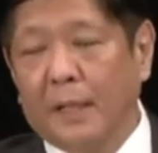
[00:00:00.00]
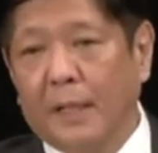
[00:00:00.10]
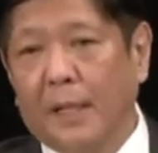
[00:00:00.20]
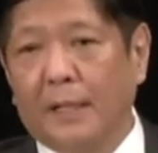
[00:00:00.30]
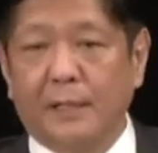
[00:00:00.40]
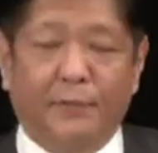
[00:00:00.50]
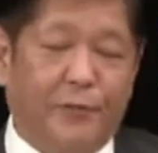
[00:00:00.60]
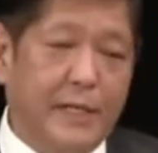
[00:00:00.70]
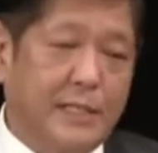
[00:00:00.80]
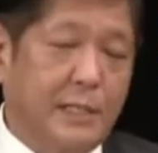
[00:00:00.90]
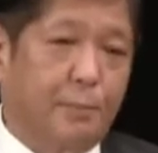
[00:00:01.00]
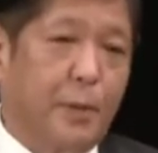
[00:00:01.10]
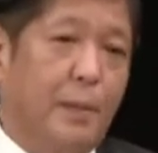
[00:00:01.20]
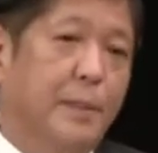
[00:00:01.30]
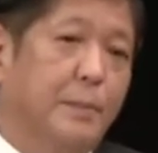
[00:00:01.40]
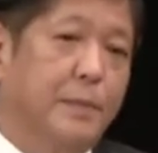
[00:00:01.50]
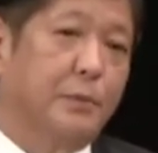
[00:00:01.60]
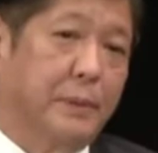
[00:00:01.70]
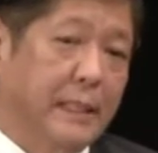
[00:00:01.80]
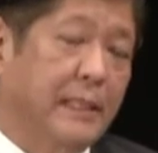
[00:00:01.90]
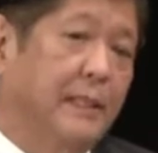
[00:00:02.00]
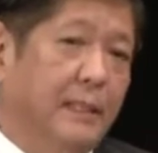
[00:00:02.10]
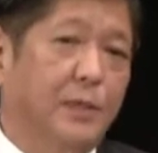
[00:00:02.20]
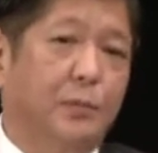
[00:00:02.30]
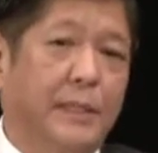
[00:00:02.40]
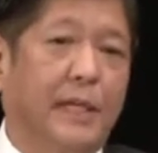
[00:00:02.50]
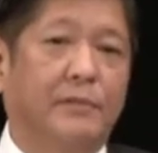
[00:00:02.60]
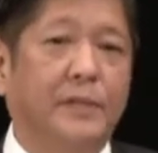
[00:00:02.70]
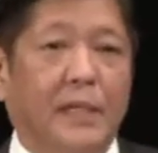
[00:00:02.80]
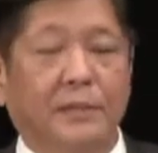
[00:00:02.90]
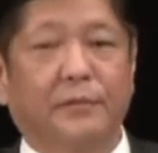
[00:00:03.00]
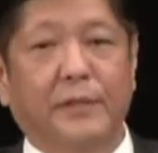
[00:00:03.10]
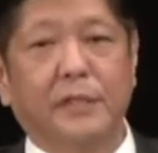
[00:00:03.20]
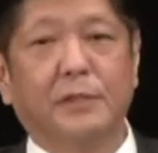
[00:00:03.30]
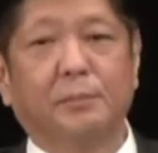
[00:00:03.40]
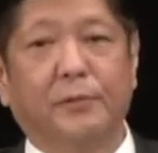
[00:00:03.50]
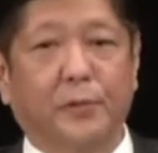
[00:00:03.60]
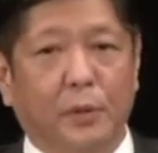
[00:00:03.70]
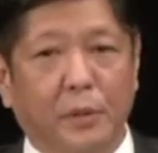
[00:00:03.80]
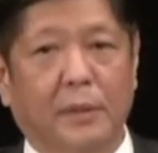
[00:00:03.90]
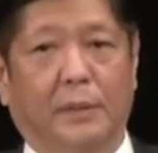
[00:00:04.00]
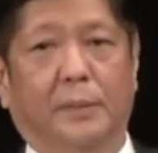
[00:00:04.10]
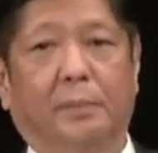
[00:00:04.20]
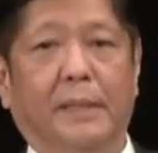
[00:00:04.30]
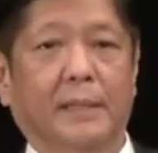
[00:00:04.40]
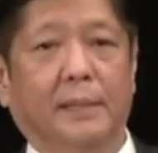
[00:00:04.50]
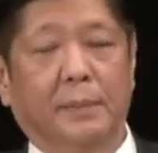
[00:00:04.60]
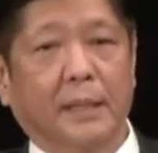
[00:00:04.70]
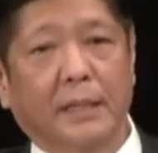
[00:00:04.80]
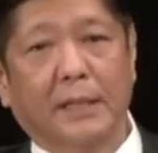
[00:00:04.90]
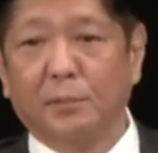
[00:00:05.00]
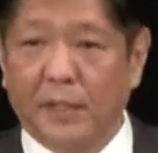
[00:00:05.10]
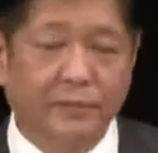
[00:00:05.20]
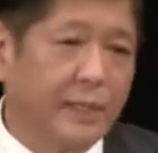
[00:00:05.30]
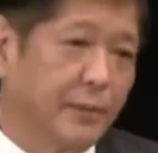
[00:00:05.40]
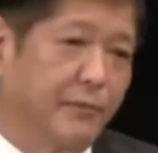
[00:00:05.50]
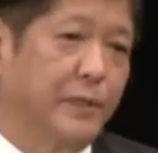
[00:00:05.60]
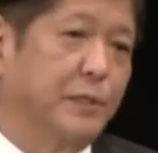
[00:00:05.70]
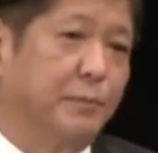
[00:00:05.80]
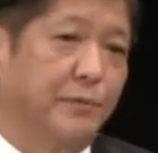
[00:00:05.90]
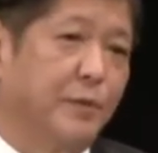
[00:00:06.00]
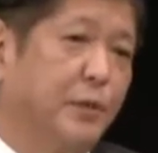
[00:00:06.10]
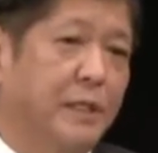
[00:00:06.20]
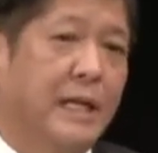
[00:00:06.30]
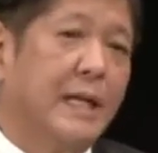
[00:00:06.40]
and face the problems really that we have not faced before the pandemic and we have not faced before